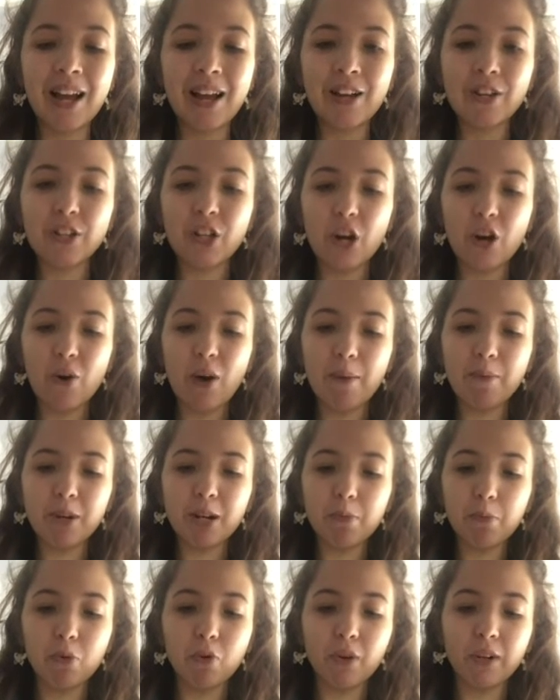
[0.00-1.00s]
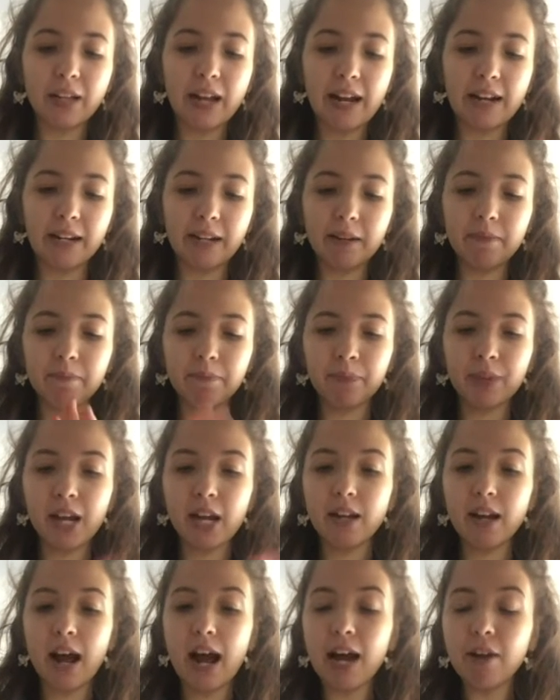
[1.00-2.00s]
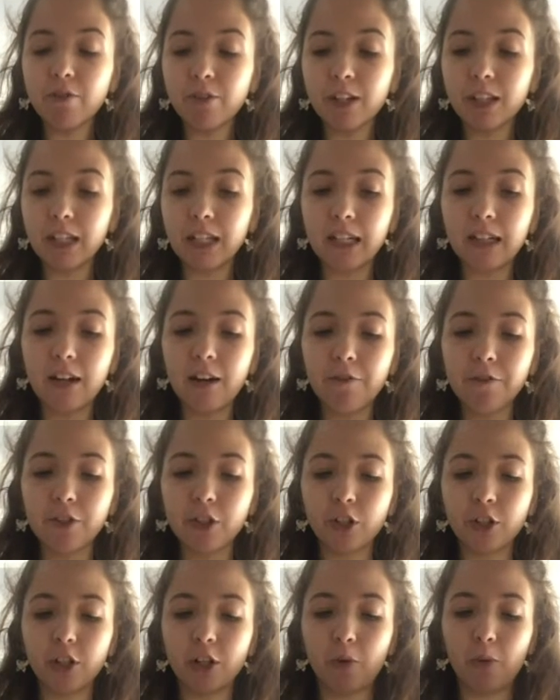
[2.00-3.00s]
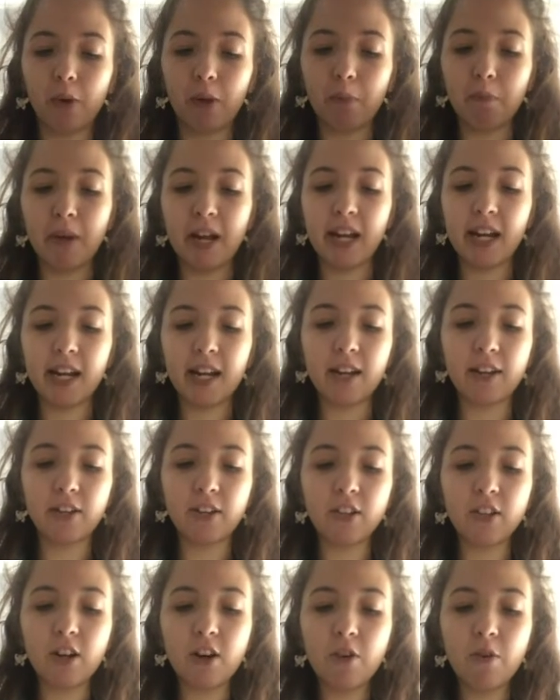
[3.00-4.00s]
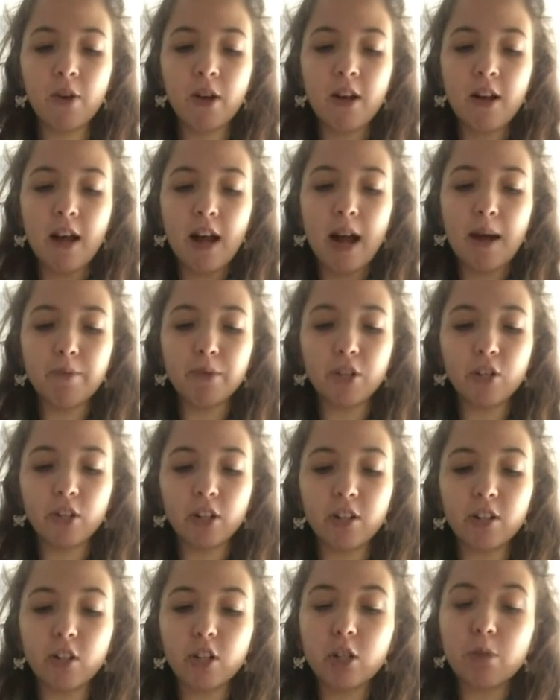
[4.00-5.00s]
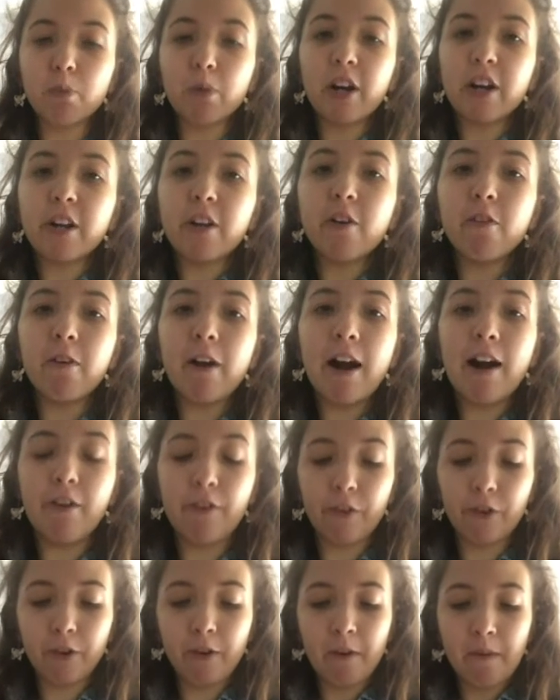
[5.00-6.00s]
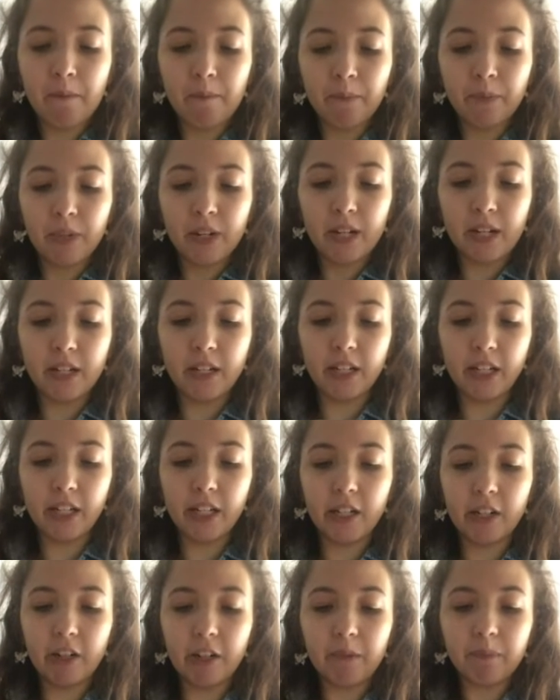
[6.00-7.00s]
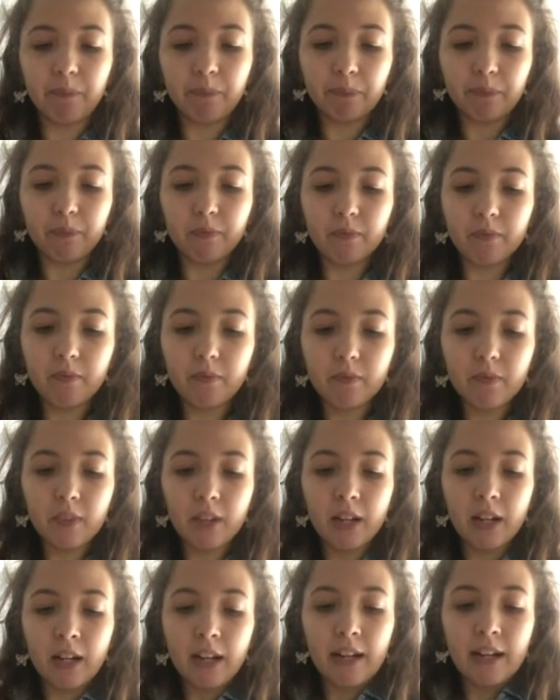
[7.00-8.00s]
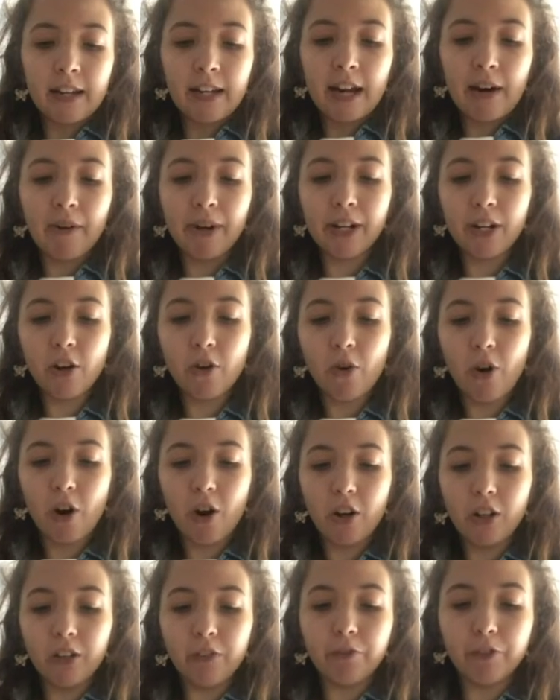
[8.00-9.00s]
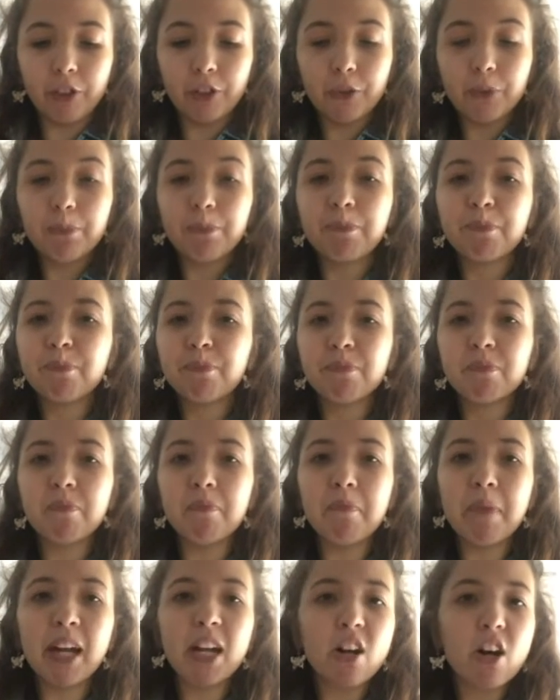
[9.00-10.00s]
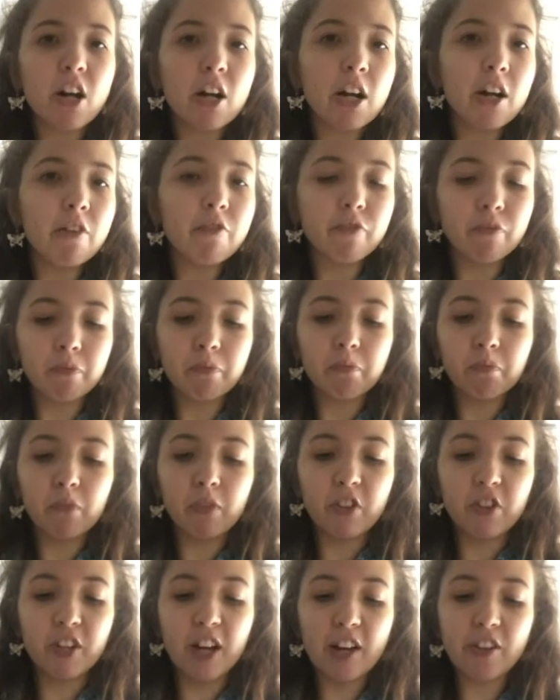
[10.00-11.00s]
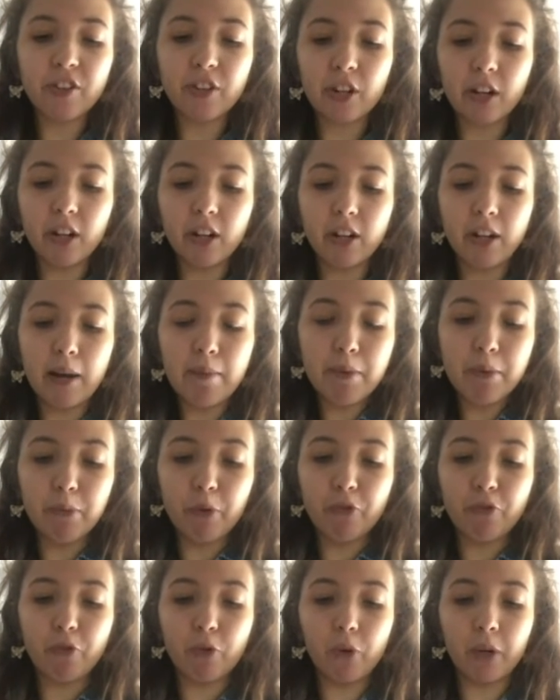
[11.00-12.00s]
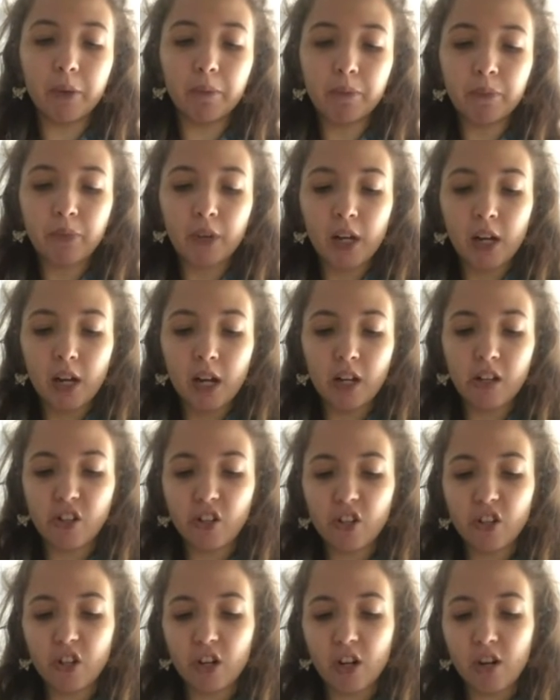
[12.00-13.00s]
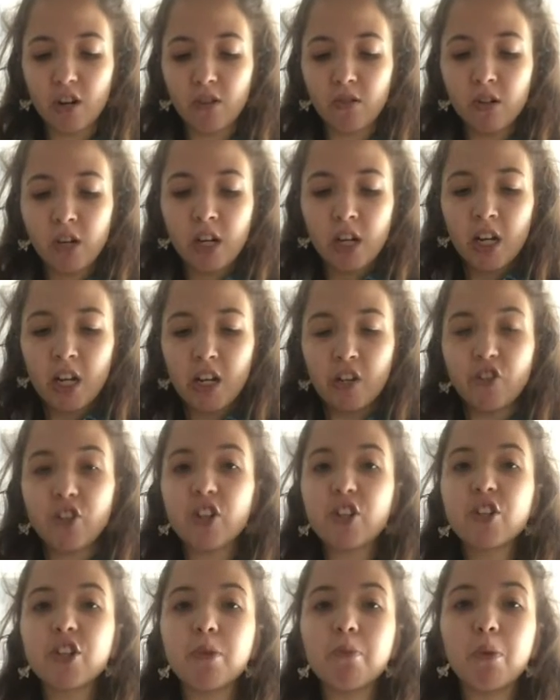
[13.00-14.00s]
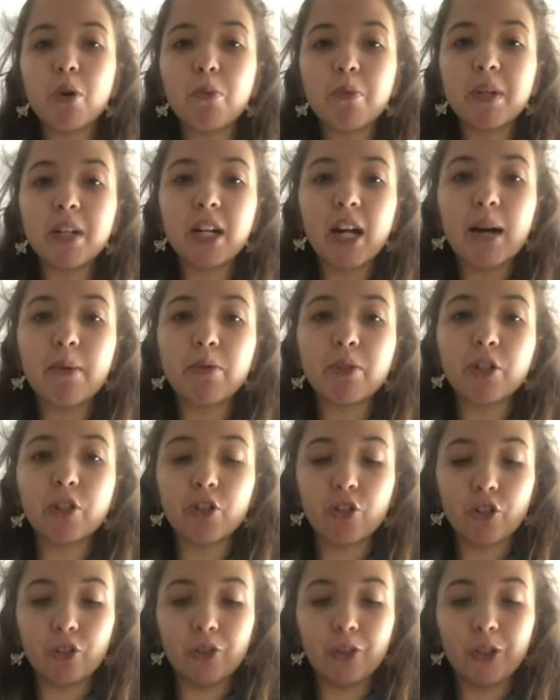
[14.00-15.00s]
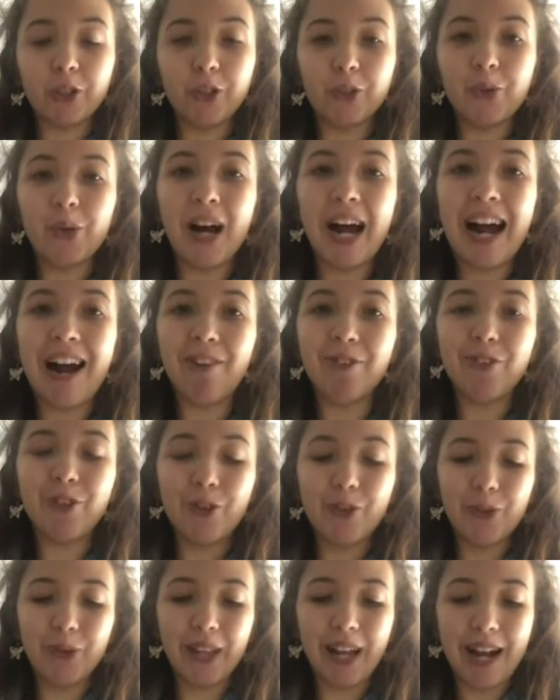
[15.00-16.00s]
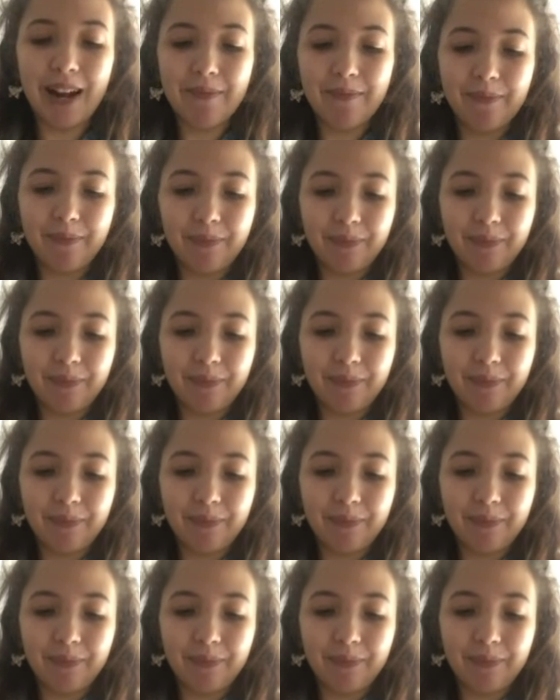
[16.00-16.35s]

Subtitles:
So I'm going to pour that in, and I really love to cook with my hands, so I'm just going to spread it around in here. Now I know all of you may not have zested a lemon before, and so in just a moment I'm going to show you how to do that.